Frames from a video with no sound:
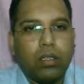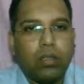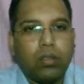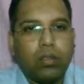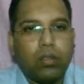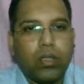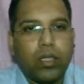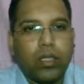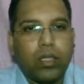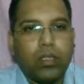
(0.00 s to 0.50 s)

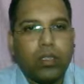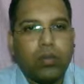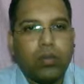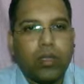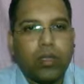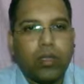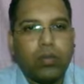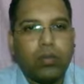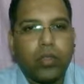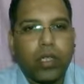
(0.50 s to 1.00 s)
Okay,
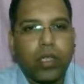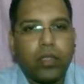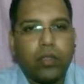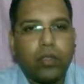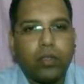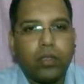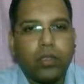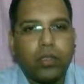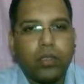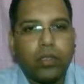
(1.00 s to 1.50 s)

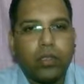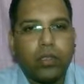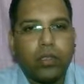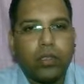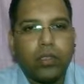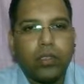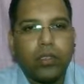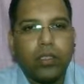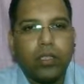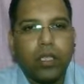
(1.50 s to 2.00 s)
dermatophytosis
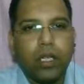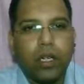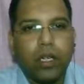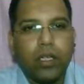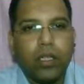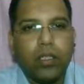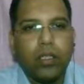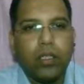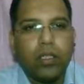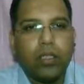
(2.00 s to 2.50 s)
and
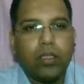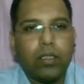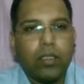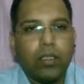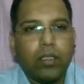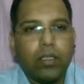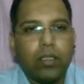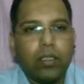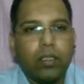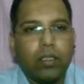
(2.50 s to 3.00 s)
tinea.
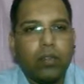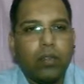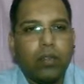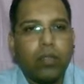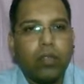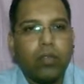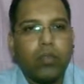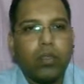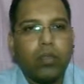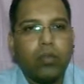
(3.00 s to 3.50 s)
One
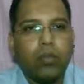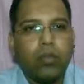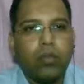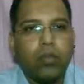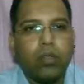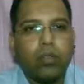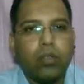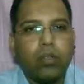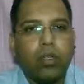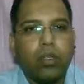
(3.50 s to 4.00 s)
of the
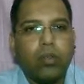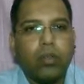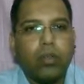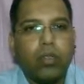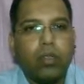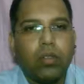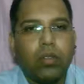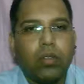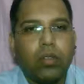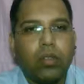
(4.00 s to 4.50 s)
most
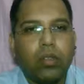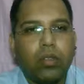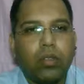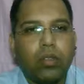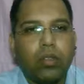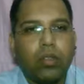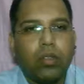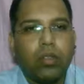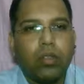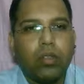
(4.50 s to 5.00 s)
common cause
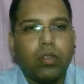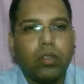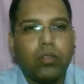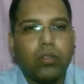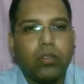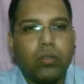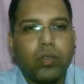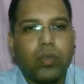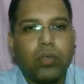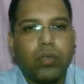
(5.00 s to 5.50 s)
of
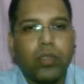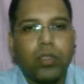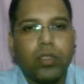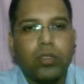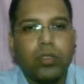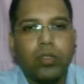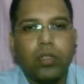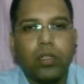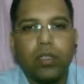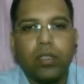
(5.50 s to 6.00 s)
superficial
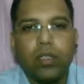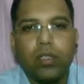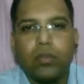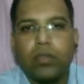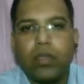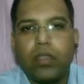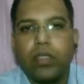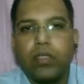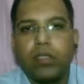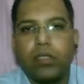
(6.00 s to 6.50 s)
fungal
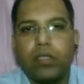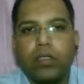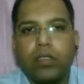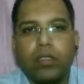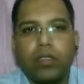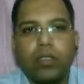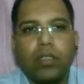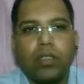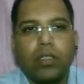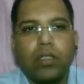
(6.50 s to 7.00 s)
infections.
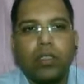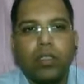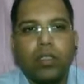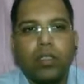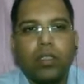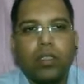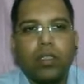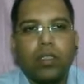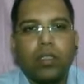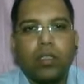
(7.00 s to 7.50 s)

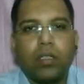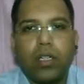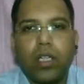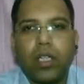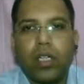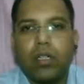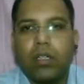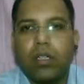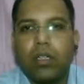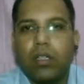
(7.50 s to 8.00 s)

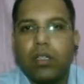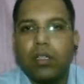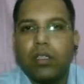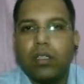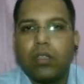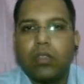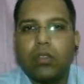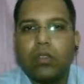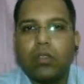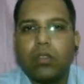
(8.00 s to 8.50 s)
Right.
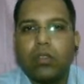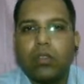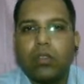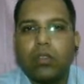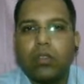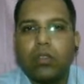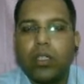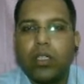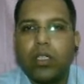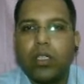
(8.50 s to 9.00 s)
So, what
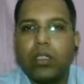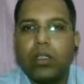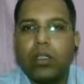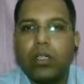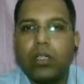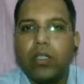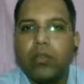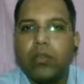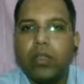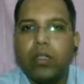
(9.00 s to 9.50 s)
are the
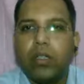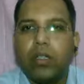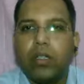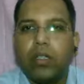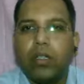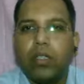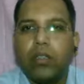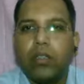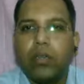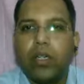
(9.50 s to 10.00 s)
risk
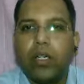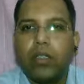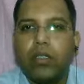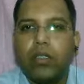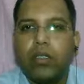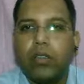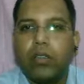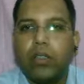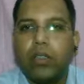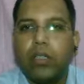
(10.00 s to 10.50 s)
factors?
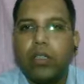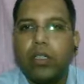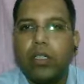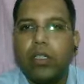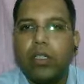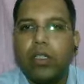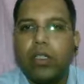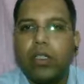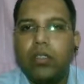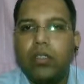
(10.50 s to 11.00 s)

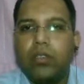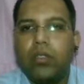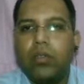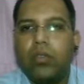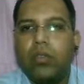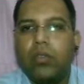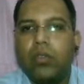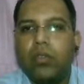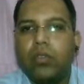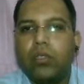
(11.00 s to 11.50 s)
Decreased
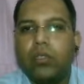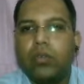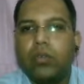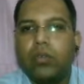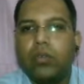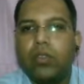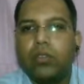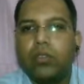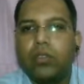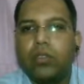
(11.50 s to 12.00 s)
immune
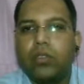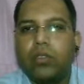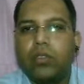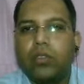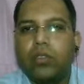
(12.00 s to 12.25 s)
response,